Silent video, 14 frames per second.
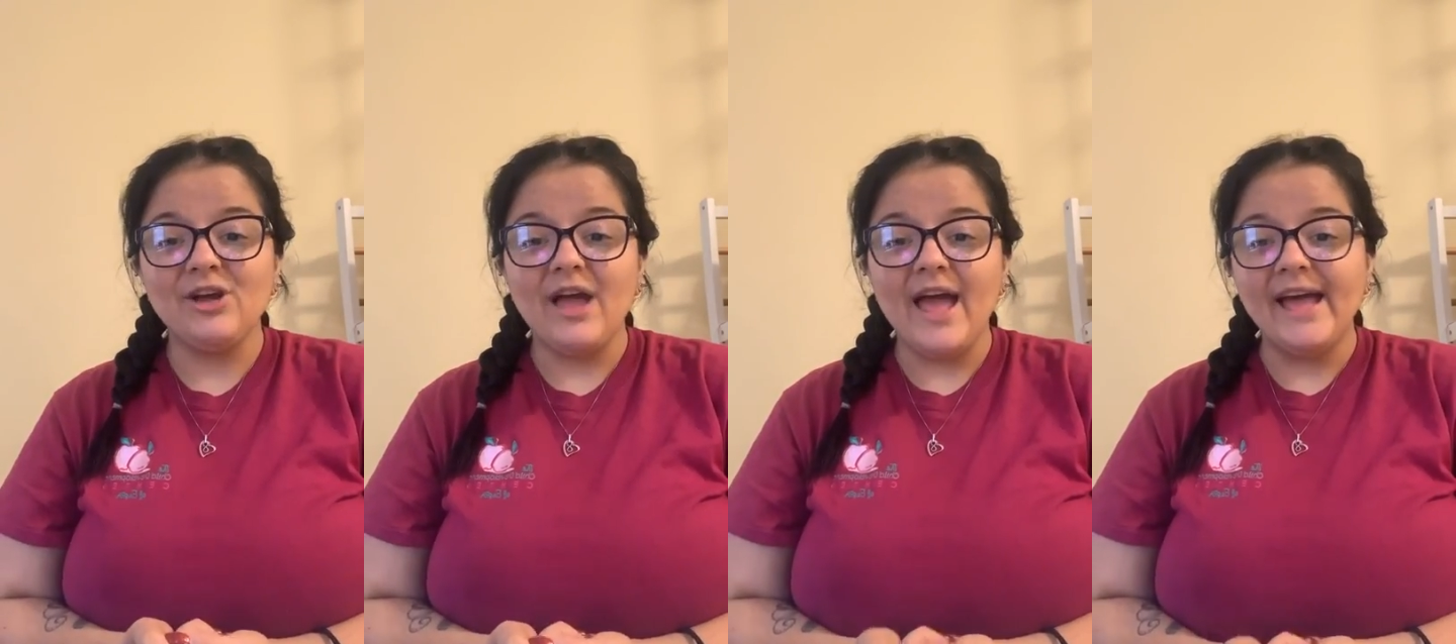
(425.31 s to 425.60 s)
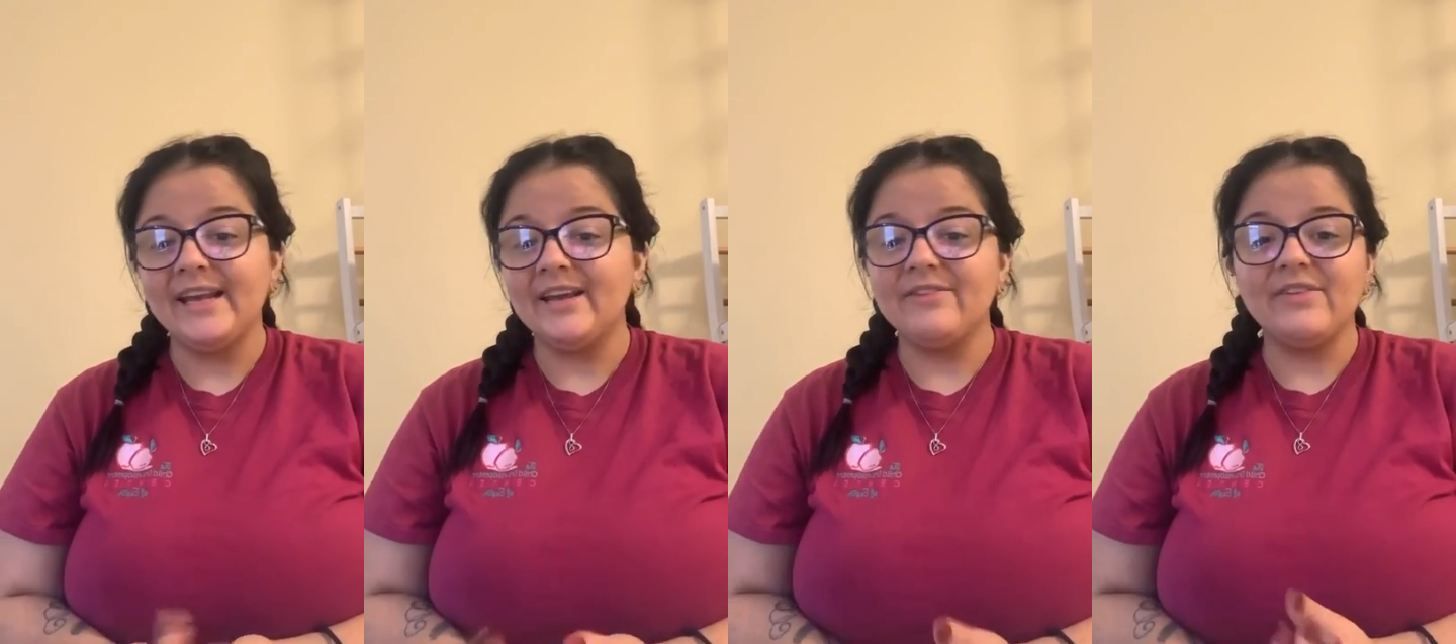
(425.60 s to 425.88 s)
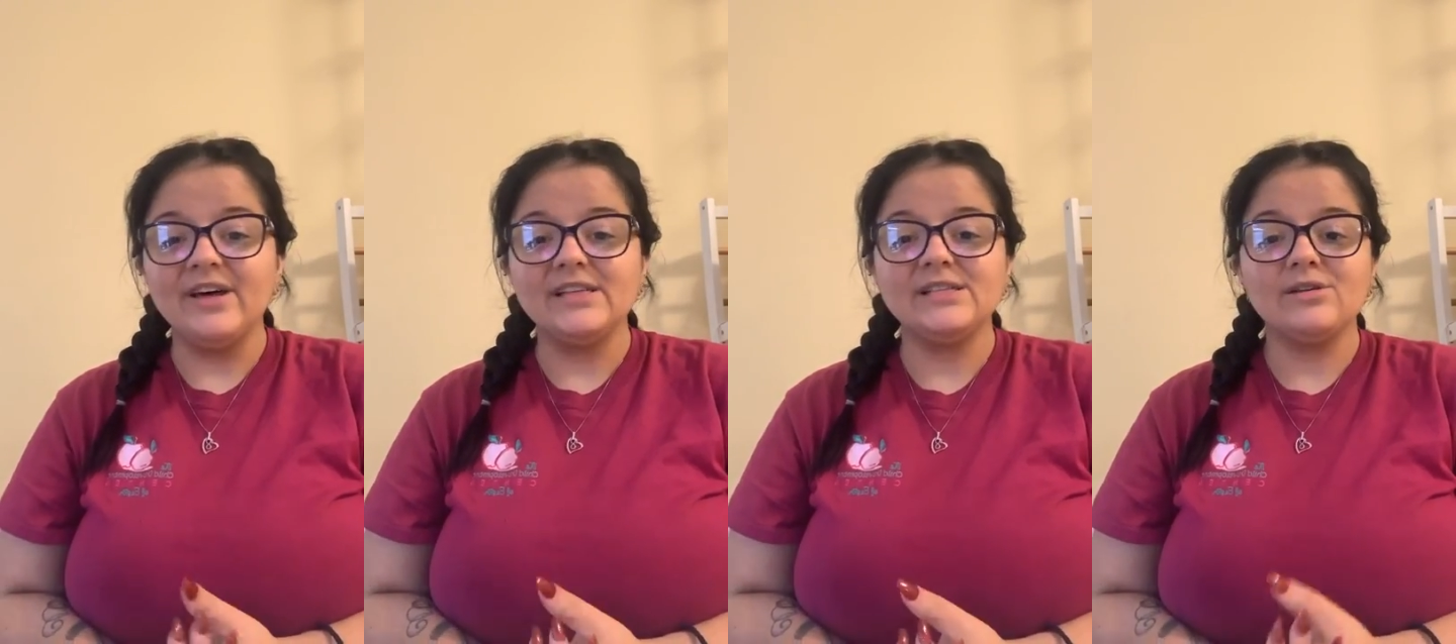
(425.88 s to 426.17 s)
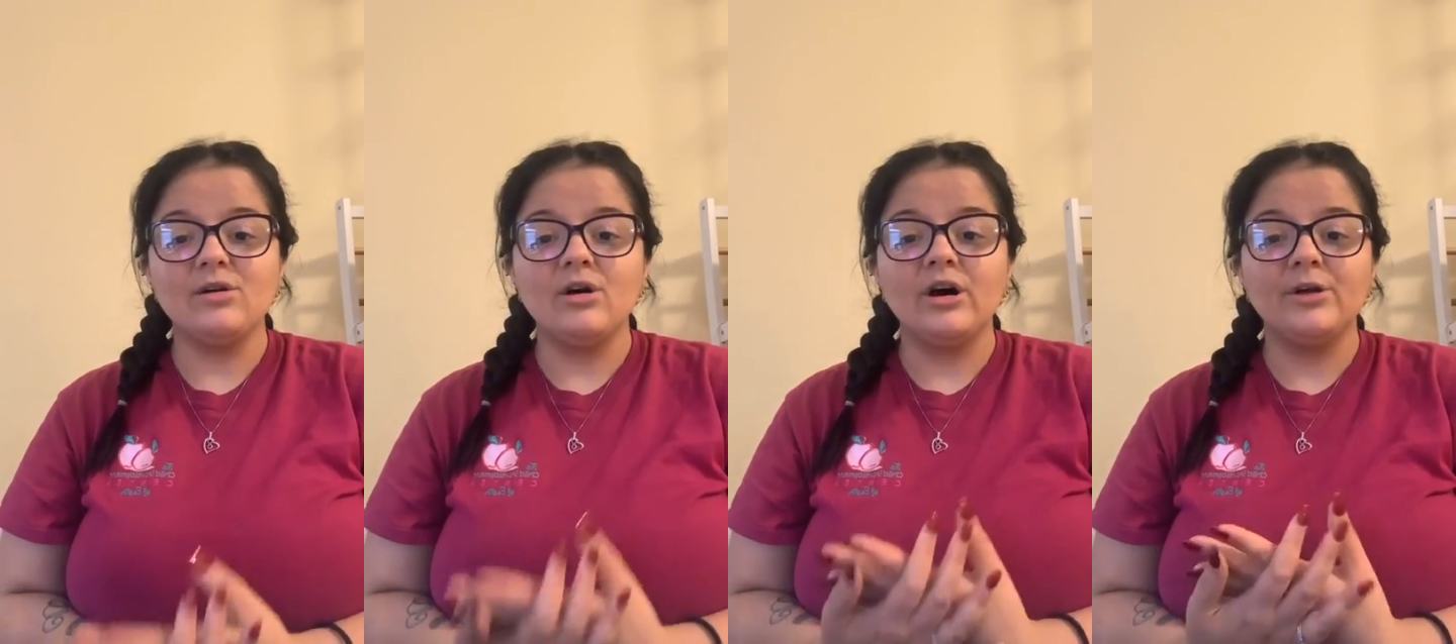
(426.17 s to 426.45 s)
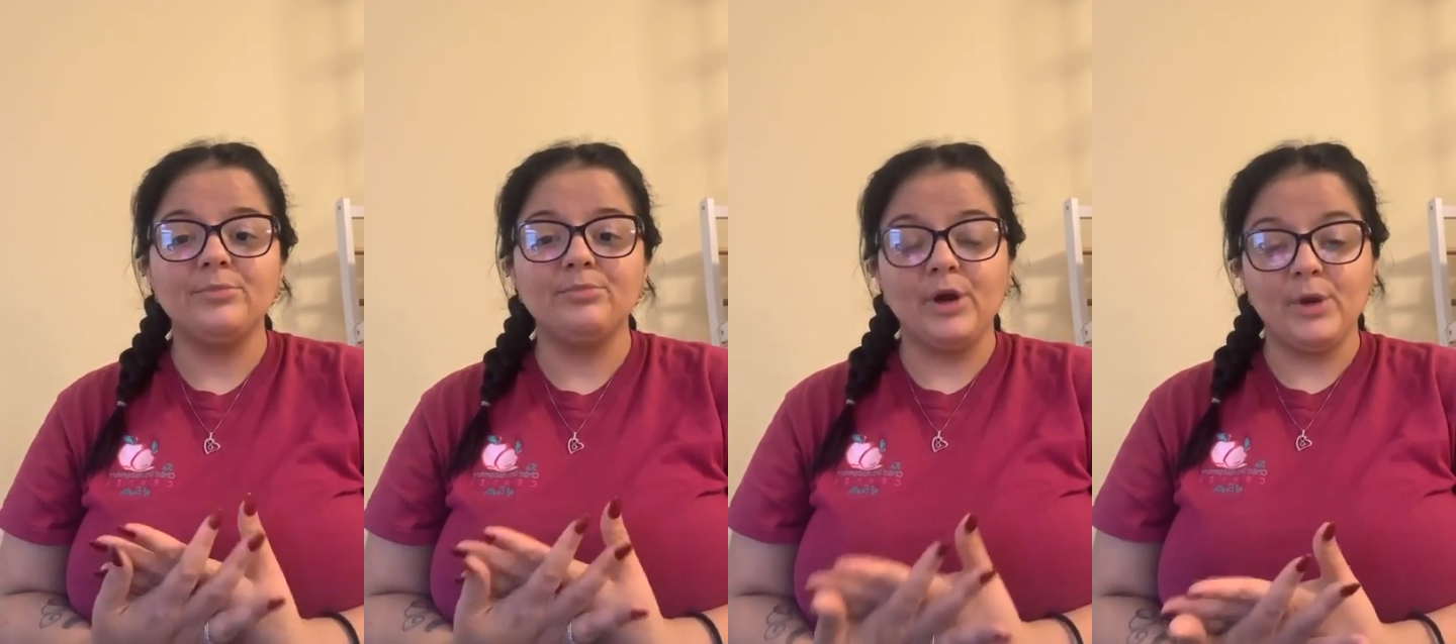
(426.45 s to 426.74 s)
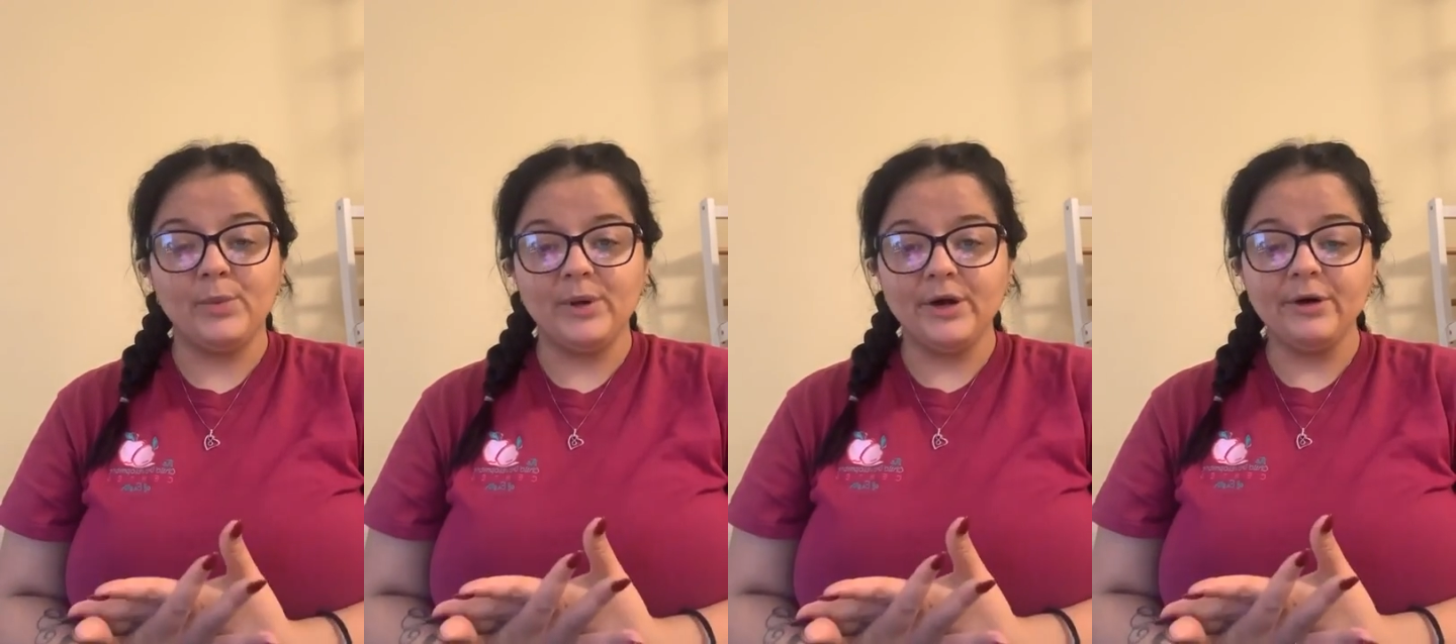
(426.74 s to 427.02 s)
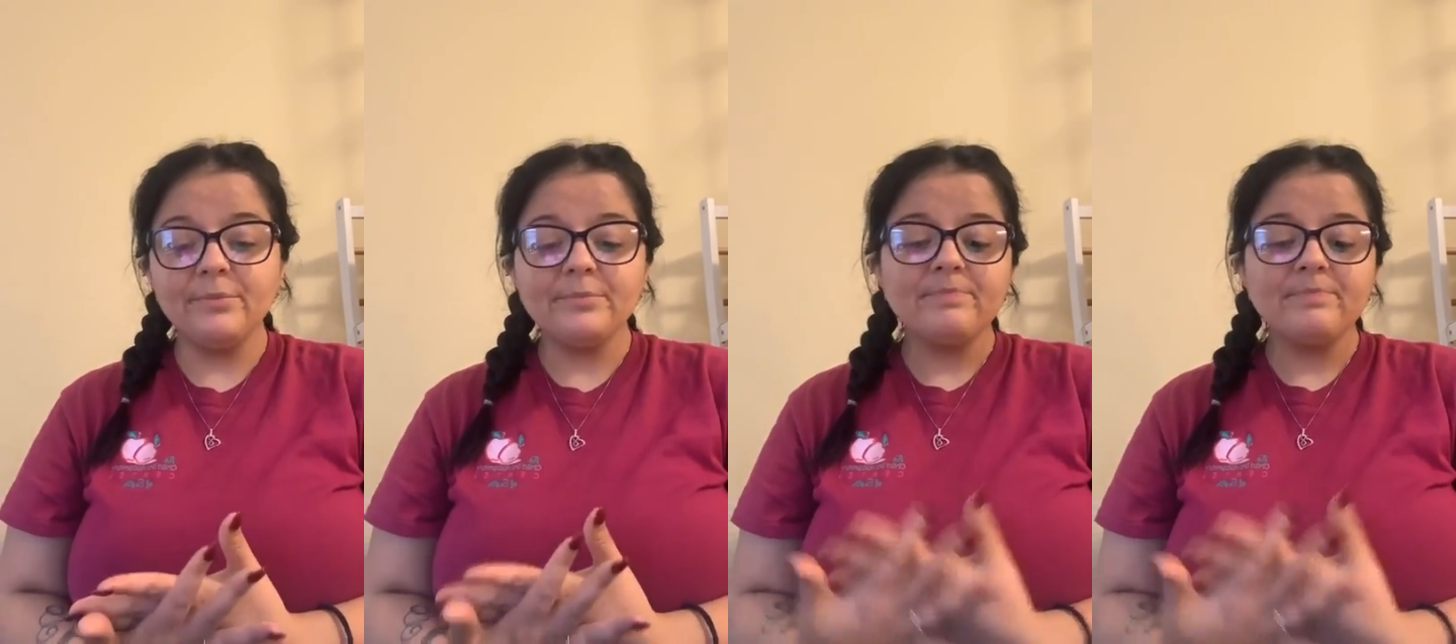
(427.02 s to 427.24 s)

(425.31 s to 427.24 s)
any of us on Bright Wheel,